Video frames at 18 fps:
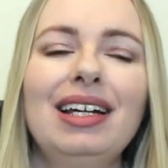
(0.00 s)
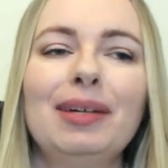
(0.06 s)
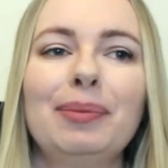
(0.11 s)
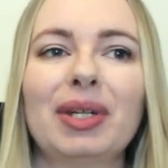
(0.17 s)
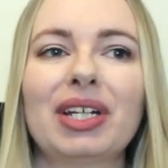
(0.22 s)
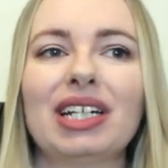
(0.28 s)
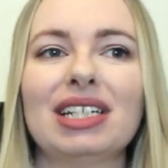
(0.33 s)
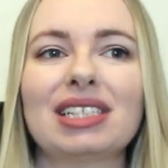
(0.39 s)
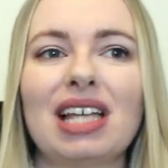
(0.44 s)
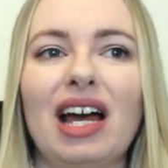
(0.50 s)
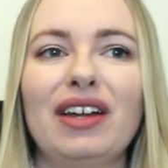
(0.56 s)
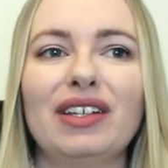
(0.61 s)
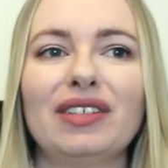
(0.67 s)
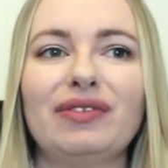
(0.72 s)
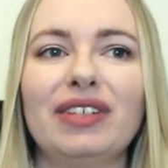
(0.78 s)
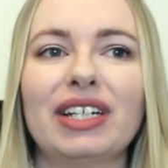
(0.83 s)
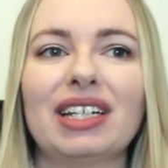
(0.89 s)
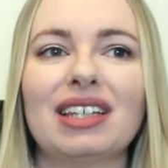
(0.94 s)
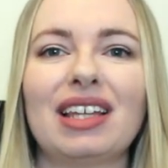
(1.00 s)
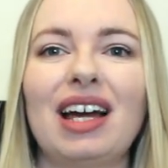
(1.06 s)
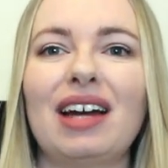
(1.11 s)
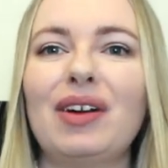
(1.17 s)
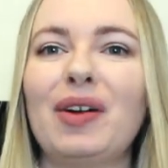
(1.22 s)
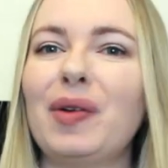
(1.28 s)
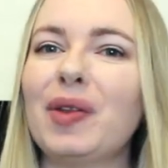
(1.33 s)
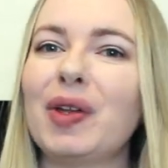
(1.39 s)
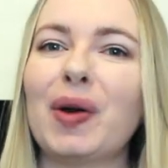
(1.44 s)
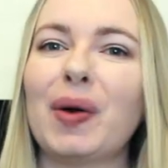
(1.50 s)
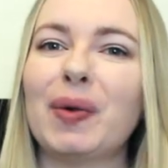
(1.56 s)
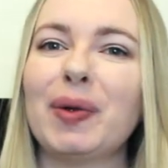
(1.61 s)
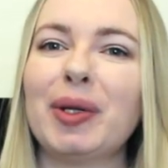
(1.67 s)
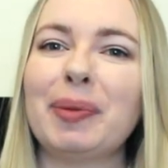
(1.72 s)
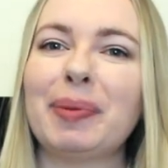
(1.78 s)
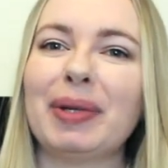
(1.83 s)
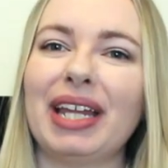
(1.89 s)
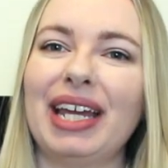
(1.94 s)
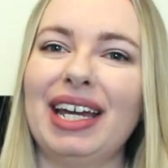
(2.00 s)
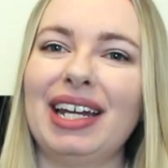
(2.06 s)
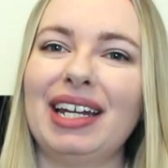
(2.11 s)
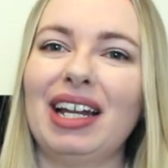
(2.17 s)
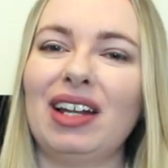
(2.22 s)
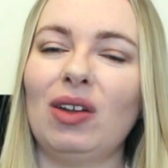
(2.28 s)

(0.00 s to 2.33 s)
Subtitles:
because I figured that the only plain